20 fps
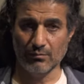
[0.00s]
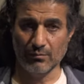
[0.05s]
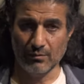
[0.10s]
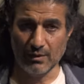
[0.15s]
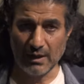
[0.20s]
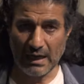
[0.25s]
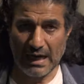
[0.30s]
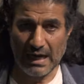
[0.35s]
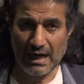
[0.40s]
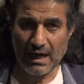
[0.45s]

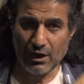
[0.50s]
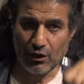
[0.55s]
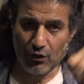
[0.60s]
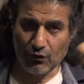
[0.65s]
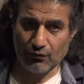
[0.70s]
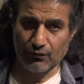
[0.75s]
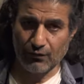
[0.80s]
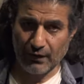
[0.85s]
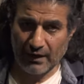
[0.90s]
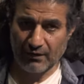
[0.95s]
the eye
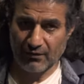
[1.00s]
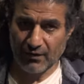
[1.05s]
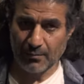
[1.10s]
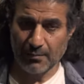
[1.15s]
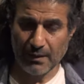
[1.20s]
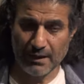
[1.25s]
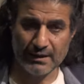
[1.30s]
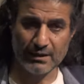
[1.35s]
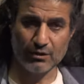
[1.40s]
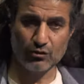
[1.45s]
of
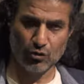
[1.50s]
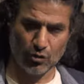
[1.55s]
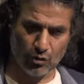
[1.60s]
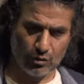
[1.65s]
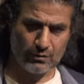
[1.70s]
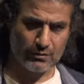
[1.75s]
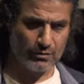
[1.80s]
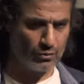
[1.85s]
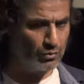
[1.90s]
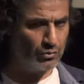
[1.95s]
everybody
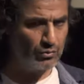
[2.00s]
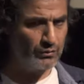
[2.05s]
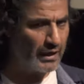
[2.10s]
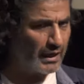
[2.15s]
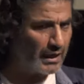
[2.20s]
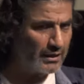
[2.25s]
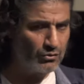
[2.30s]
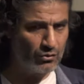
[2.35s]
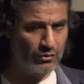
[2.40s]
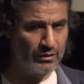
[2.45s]
talks who
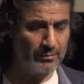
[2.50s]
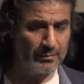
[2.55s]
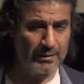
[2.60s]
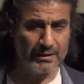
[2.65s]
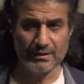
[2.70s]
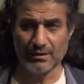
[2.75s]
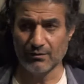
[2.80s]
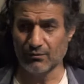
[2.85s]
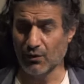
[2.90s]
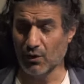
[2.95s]
they are
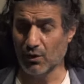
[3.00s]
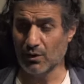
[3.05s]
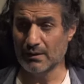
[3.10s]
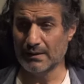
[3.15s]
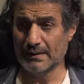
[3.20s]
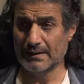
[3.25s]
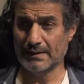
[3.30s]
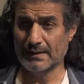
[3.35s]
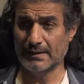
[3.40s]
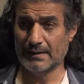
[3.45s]
documenting for.
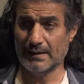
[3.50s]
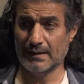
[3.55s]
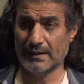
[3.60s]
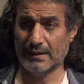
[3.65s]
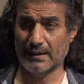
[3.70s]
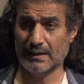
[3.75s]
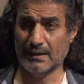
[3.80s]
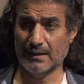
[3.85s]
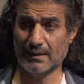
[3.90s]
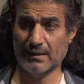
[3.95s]

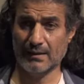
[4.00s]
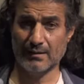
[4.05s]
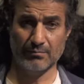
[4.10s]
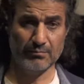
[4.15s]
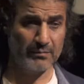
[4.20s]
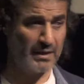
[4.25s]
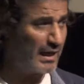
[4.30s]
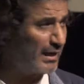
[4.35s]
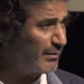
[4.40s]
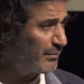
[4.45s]

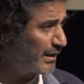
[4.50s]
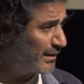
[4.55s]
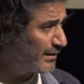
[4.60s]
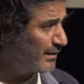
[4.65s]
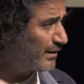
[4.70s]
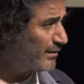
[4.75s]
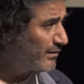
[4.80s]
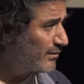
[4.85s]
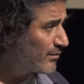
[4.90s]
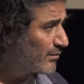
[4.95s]
They are
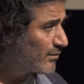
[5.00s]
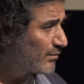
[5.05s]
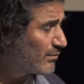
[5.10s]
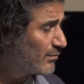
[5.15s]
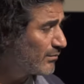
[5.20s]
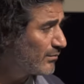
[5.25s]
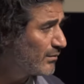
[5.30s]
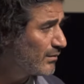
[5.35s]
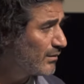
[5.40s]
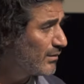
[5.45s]
medics,
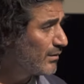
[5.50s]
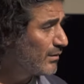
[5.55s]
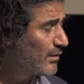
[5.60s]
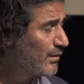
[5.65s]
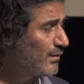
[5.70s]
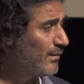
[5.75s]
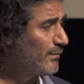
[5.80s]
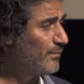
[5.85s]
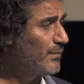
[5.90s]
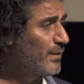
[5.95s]

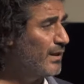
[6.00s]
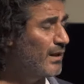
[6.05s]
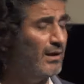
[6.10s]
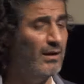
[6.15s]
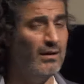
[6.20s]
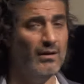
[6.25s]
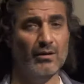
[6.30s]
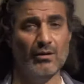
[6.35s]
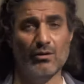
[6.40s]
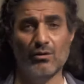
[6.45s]

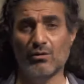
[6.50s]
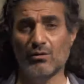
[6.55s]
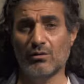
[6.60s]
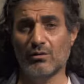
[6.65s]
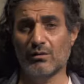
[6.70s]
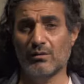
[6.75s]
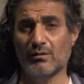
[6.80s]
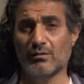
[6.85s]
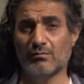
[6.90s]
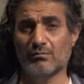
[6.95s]

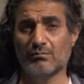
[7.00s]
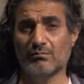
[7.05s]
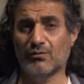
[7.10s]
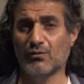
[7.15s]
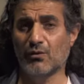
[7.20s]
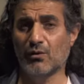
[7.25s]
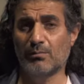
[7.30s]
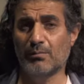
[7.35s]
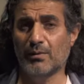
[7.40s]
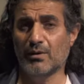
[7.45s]
mm-hmm.
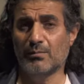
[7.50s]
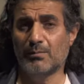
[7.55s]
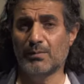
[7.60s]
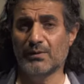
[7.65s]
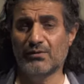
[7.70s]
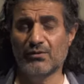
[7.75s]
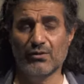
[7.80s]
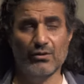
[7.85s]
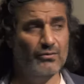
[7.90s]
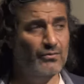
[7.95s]
For
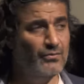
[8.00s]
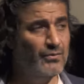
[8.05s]
purpose